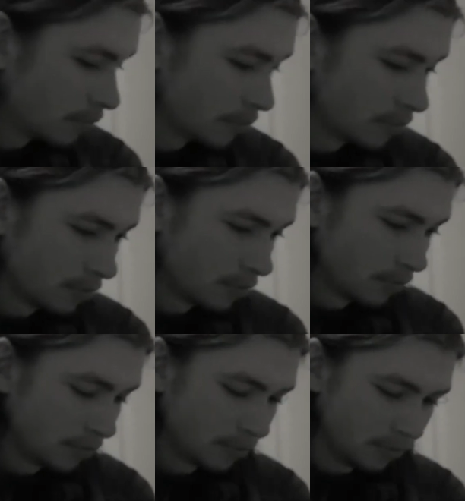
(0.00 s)

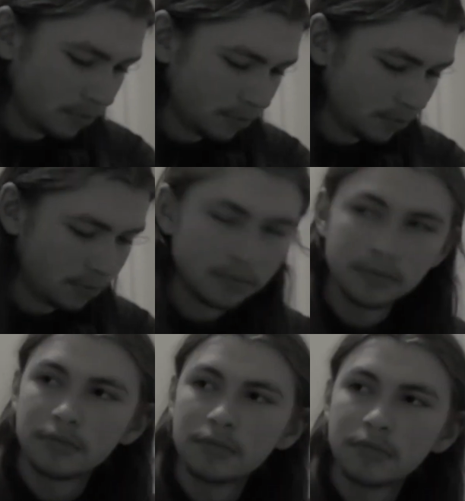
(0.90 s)

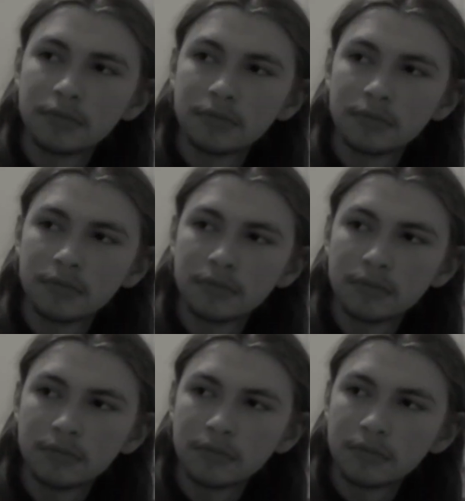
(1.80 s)

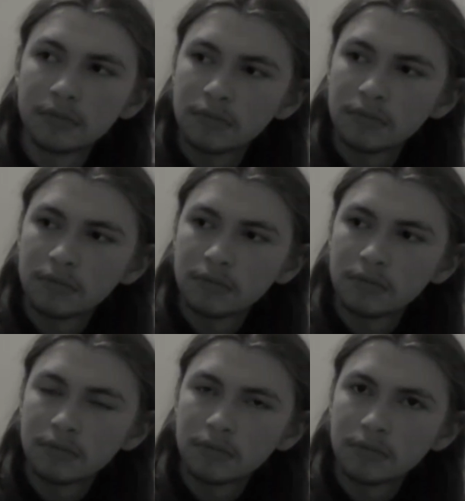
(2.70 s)

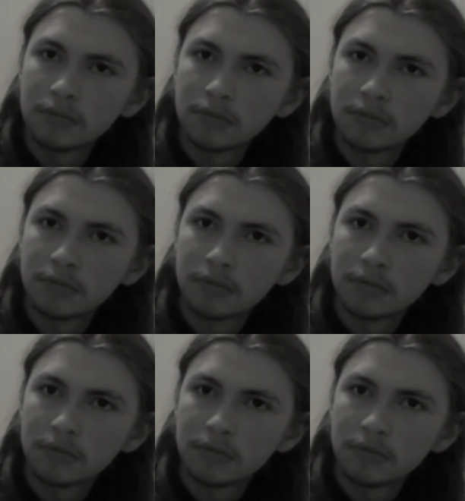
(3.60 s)
No words are spoken by the person on screen.